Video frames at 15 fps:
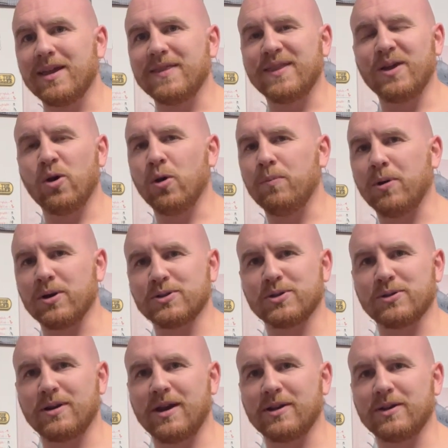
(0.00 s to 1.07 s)
The old parts
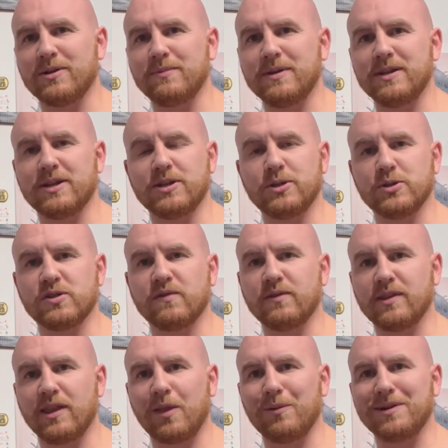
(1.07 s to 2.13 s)
are not going to be conducive
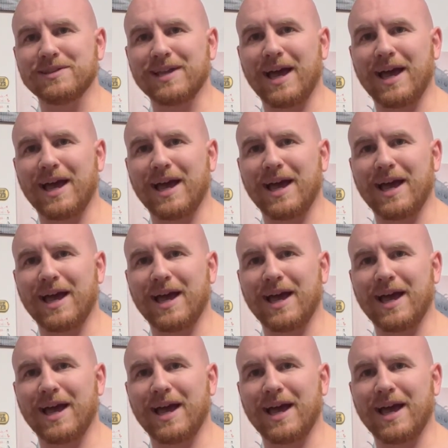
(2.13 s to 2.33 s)
with the other one.